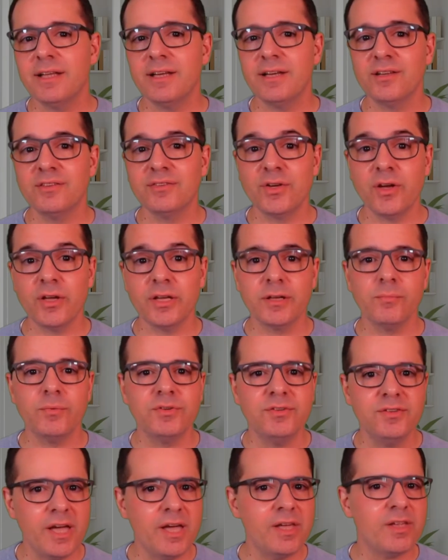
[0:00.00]
Starting with
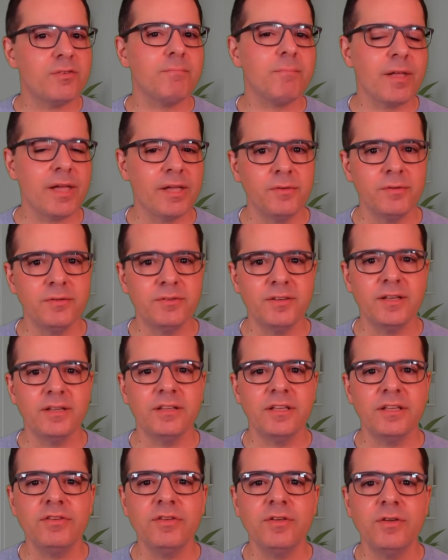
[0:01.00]
standard models,
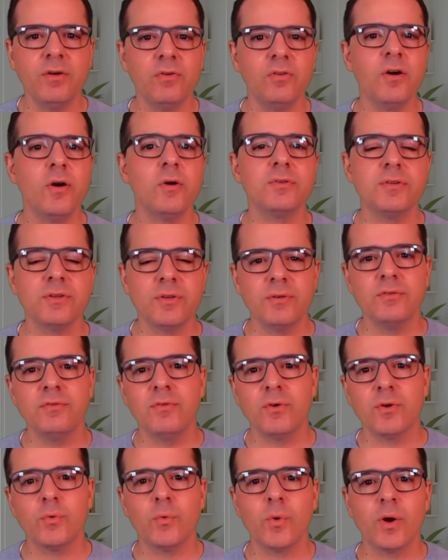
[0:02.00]
these are your go-to
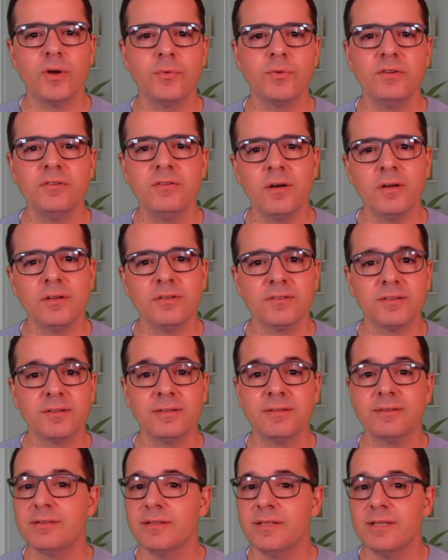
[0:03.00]
for quick results.
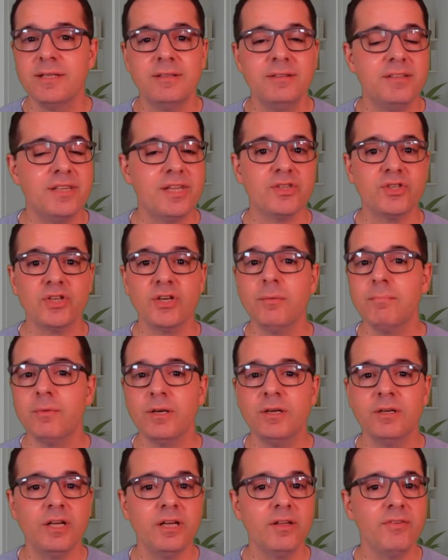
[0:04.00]
Think
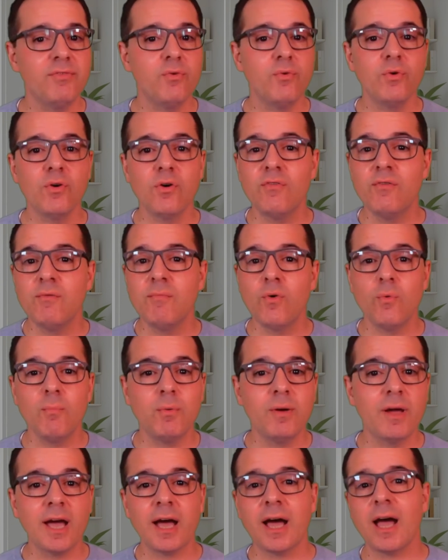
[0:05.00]
GPT-4o from
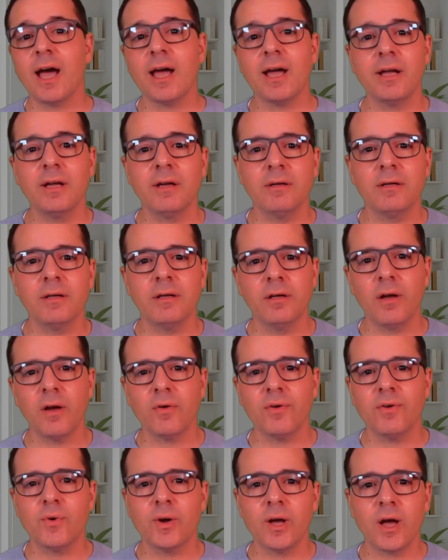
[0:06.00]
OpenAI,
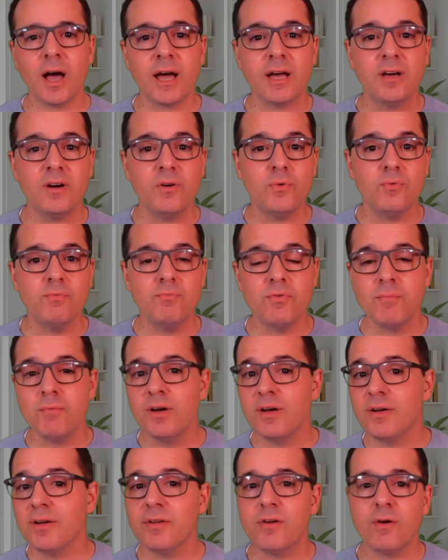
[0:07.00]
Claude 3 Haiku from
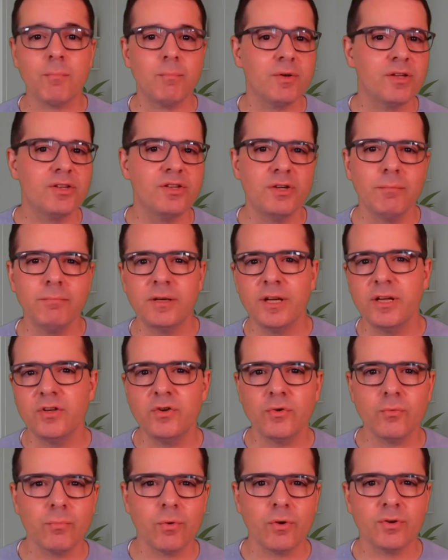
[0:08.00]
Anthropic, Gemini
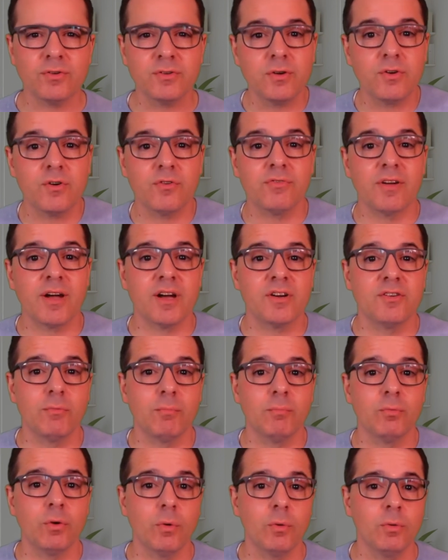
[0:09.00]
2.0 Flash
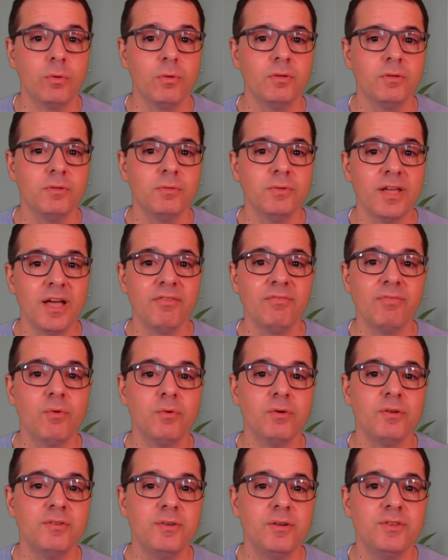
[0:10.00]
from Google. They
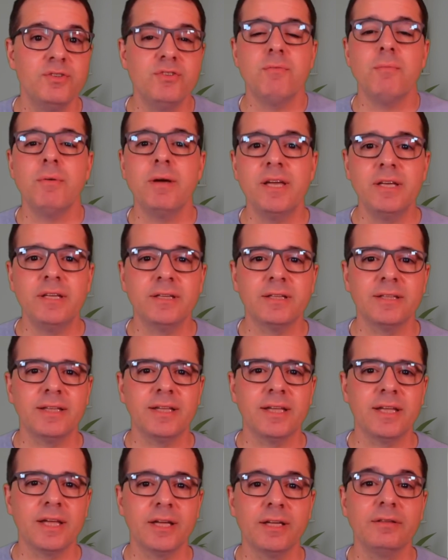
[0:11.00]
focus on speed,
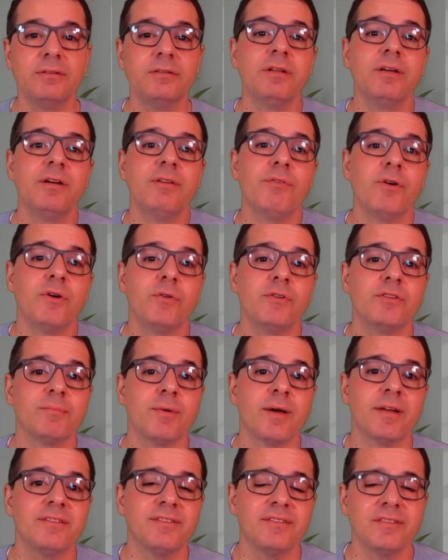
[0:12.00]
delivering
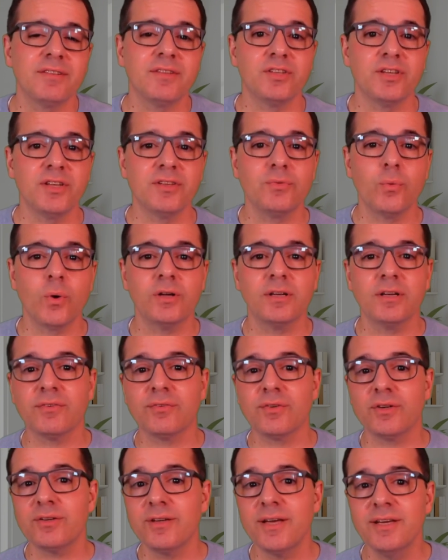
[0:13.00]
responses in just 1 to
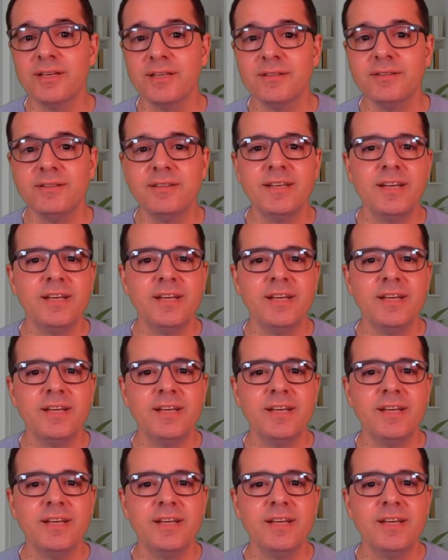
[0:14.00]
3 seconds.